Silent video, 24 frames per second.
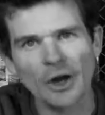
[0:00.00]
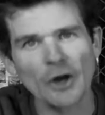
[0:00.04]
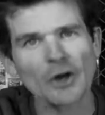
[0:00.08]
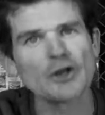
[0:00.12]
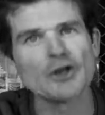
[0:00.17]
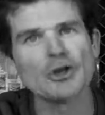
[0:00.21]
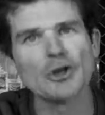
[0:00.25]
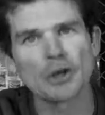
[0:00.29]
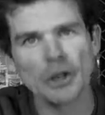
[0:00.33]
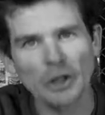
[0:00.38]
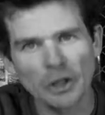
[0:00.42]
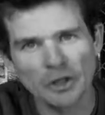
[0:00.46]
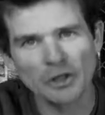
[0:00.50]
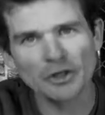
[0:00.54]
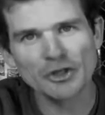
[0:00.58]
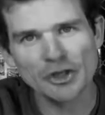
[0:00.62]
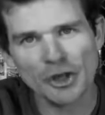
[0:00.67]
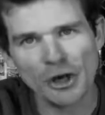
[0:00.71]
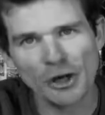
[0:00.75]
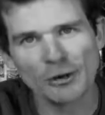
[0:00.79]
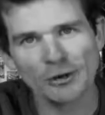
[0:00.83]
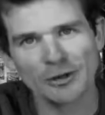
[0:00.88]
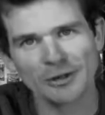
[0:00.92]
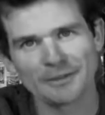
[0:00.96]
Only you can
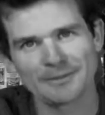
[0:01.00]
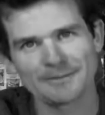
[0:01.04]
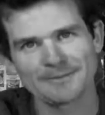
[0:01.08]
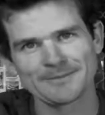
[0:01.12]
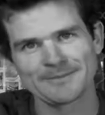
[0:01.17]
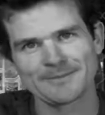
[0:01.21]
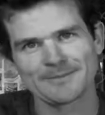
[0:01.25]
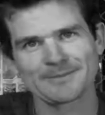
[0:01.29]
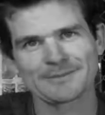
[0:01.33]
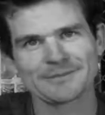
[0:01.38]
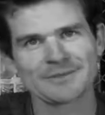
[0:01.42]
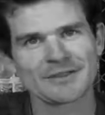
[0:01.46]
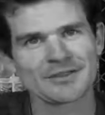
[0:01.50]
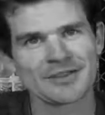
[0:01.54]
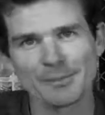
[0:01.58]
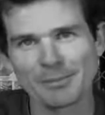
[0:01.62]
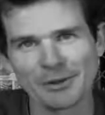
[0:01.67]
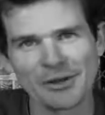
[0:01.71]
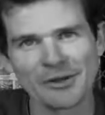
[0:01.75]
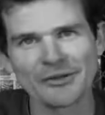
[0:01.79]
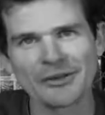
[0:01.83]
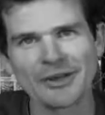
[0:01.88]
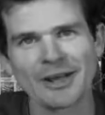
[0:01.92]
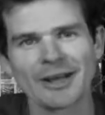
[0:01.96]
control it.
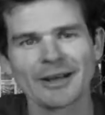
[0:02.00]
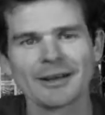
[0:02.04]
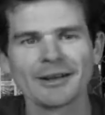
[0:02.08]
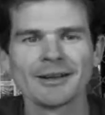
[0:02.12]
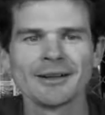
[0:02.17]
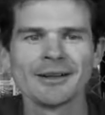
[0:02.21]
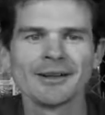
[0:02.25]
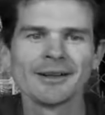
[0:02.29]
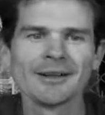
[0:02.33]
Simple as that.